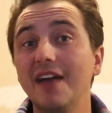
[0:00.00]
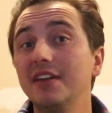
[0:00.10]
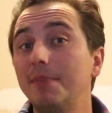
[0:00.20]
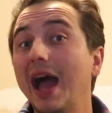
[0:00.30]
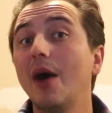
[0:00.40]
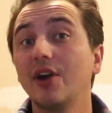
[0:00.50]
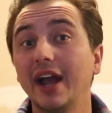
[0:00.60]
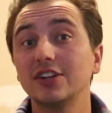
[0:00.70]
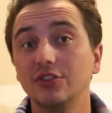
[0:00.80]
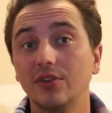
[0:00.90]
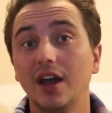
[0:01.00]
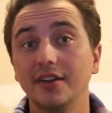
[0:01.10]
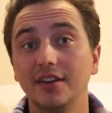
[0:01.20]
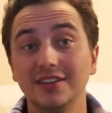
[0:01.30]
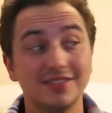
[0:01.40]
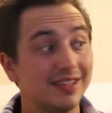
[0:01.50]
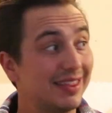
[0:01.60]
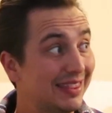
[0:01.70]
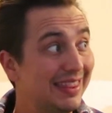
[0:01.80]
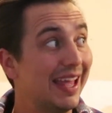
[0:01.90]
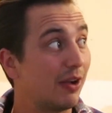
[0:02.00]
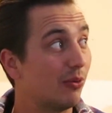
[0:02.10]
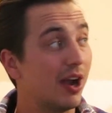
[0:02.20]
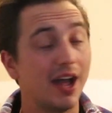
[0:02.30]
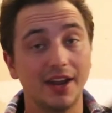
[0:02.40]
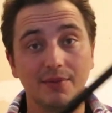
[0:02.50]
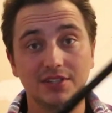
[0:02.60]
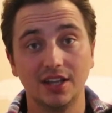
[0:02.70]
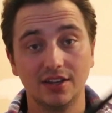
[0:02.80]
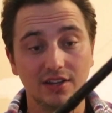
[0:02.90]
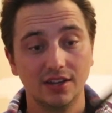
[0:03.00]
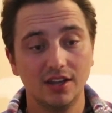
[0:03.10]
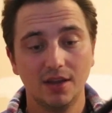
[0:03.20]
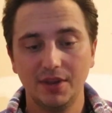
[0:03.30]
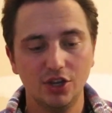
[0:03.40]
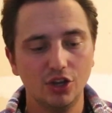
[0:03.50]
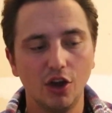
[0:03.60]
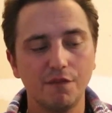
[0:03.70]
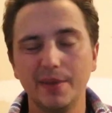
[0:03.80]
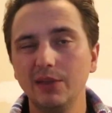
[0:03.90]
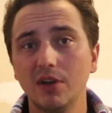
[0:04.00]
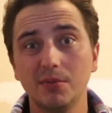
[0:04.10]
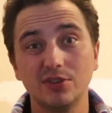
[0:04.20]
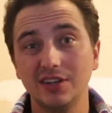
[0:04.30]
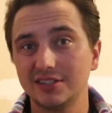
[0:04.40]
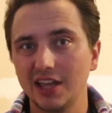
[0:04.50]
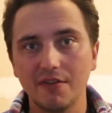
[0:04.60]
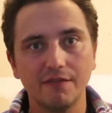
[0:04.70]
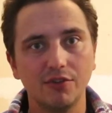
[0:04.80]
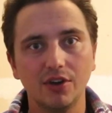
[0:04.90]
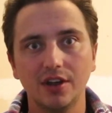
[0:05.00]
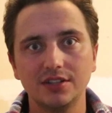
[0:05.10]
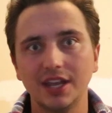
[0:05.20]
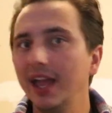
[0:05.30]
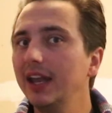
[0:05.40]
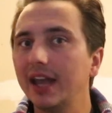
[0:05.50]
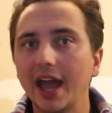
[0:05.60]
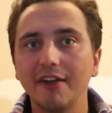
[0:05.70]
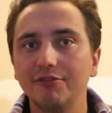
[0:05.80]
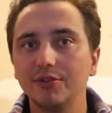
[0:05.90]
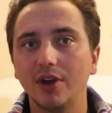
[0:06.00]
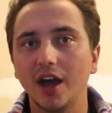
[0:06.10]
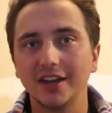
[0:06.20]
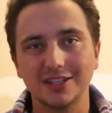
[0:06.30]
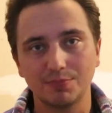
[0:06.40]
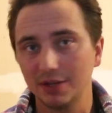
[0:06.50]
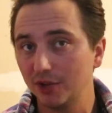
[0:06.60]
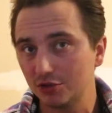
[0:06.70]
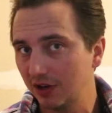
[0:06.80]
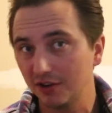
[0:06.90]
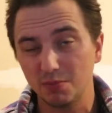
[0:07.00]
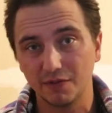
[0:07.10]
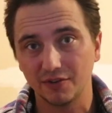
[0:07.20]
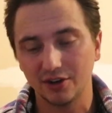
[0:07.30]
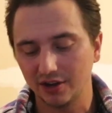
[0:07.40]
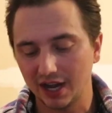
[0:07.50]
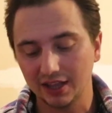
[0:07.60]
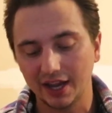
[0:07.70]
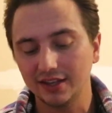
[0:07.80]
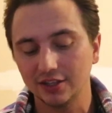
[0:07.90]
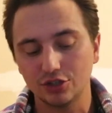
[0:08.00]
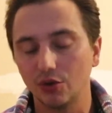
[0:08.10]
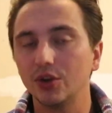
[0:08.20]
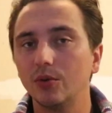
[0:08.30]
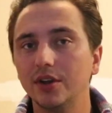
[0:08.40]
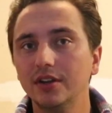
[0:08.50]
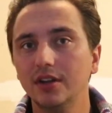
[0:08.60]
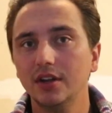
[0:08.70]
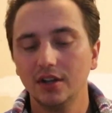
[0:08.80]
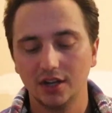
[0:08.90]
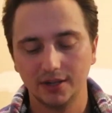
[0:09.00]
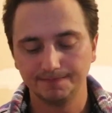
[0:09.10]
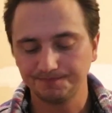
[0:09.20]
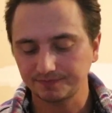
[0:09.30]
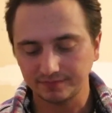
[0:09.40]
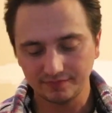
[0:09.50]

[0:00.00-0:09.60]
heavy power action rod. Now this is a thick rod, I'm telling you. I mean, you can go from anywhere between a seven foot to eight and a half foot rod. It's pretty much whatever you prefer. I like this shorter one, um,